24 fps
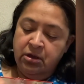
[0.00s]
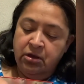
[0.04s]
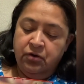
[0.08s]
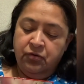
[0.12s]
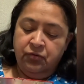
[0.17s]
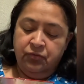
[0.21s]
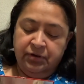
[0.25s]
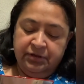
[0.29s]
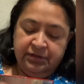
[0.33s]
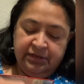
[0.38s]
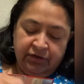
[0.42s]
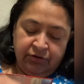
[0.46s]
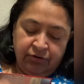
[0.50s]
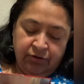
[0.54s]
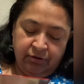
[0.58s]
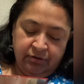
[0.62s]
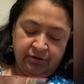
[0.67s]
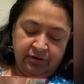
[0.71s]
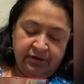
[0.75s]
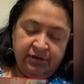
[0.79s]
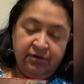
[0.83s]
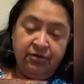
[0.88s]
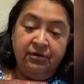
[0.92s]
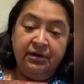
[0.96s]
with the
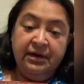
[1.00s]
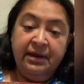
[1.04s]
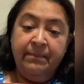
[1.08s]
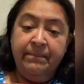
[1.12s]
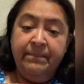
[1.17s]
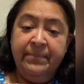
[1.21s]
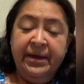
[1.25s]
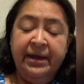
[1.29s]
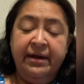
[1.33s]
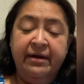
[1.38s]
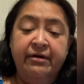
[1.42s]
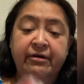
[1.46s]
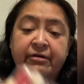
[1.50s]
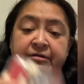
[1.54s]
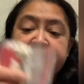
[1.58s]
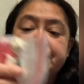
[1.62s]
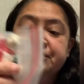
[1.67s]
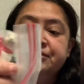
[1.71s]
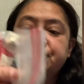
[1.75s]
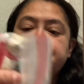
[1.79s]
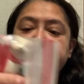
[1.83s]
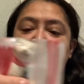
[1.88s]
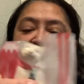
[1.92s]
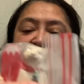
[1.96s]
Coca-Cola Bear
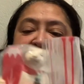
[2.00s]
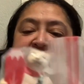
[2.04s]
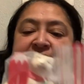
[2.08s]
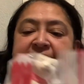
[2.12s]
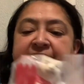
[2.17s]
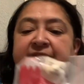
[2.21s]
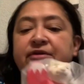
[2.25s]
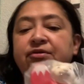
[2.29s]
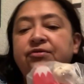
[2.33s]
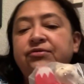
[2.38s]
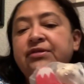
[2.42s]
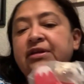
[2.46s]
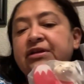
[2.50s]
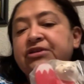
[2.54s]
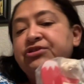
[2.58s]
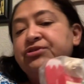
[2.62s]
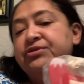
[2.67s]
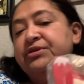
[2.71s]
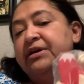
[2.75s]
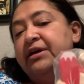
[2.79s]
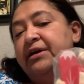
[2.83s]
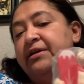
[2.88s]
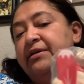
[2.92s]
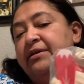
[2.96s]
stress thing that
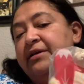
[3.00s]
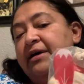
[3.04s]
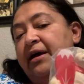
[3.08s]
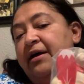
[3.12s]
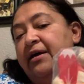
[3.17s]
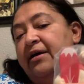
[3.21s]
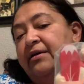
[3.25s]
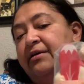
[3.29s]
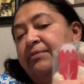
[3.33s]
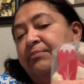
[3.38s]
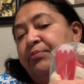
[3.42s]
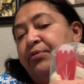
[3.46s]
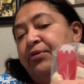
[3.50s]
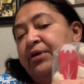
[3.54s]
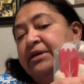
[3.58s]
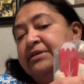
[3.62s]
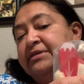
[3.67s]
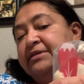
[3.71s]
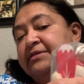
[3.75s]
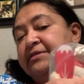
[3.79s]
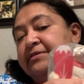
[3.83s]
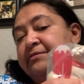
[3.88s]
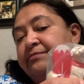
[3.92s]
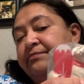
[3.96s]
you can
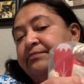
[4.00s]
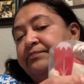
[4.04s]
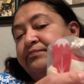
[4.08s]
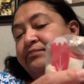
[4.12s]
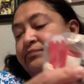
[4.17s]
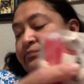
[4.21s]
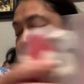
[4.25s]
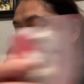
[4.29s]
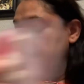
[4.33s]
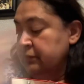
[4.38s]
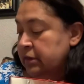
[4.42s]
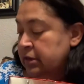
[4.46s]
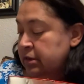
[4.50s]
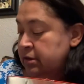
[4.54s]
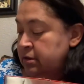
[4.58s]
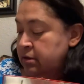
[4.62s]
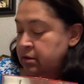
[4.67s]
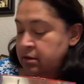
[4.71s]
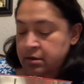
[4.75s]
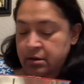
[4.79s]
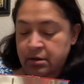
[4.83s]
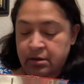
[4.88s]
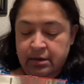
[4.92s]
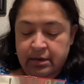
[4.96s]
press.
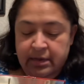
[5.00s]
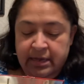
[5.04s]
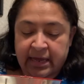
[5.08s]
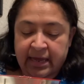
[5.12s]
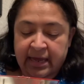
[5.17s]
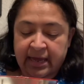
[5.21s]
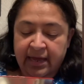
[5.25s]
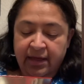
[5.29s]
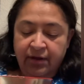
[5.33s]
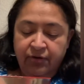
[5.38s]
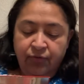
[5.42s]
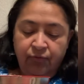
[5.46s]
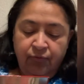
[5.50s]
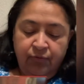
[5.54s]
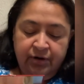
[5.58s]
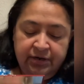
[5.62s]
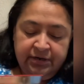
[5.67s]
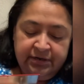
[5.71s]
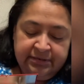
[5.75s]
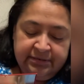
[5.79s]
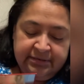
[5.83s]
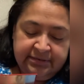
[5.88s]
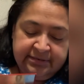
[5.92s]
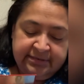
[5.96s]
And
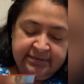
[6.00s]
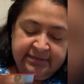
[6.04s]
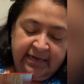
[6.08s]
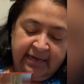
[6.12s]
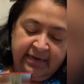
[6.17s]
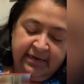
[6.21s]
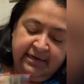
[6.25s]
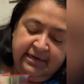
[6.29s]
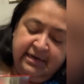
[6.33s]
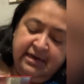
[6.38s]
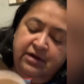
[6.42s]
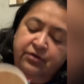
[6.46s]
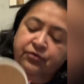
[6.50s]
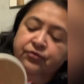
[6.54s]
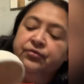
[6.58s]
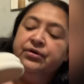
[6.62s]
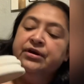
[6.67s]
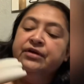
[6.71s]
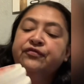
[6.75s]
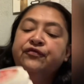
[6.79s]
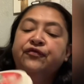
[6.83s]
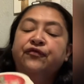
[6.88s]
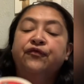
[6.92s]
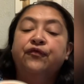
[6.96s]
we're selling it
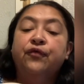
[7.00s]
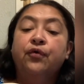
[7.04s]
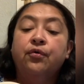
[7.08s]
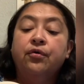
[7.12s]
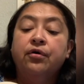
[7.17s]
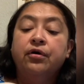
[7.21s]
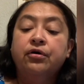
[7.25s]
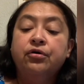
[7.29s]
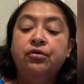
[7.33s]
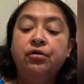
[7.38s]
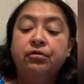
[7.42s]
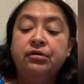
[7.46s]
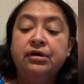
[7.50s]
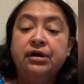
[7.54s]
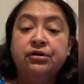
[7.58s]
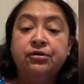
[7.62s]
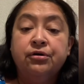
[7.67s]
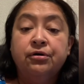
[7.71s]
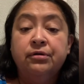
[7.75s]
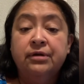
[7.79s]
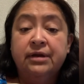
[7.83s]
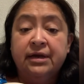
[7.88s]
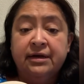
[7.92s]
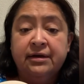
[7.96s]
with 4
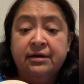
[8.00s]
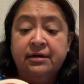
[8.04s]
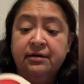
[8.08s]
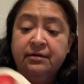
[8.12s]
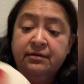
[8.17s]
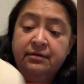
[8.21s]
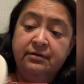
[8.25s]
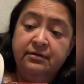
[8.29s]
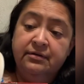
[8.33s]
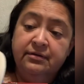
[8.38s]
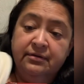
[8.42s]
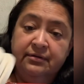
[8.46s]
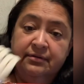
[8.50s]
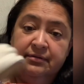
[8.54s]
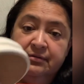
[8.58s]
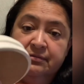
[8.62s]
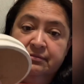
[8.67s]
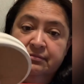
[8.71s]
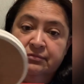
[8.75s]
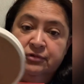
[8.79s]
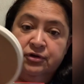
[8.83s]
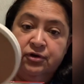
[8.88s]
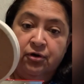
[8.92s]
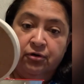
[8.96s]
Coca-Cola
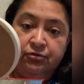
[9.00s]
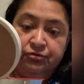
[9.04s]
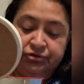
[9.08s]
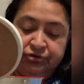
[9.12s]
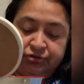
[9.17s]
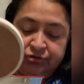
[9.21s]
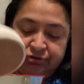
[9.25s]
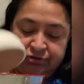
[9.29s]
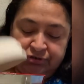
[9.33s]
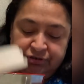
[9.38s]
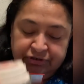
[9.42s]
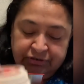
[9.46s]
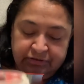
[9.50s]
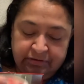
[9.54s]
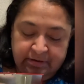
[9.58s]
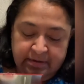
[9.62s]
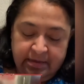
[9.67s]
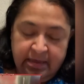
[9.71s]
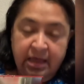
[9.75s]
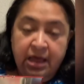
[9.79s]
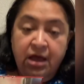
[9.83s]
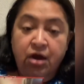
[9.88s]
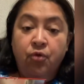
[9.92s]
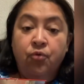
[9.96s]
coasters.
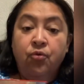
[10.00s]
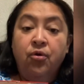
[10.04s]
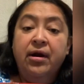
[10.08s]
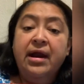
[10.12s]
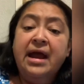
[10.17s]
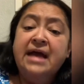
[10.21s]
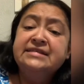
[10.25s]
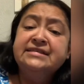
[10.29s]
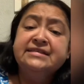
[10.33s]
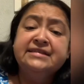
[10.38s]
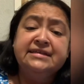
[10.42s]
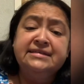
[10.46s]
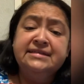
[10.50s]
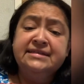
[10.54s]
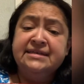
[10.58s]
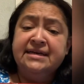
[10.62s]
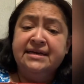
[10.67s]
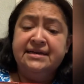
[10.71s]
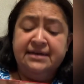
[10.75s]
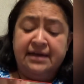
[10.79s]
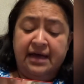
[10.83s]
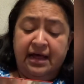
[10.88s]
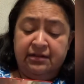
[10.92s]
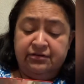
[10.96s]
We're asking
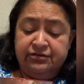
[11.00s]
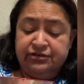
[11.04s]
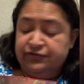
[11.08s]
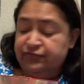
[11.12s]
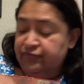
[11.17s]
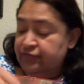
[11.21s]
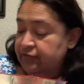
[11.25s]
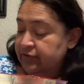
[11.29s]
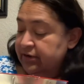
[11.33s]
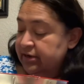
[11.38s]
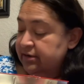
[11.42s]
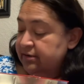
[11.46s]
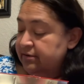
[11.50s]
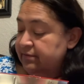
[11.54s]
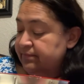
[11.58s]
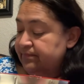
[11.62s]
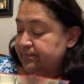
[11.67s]
$10 for it.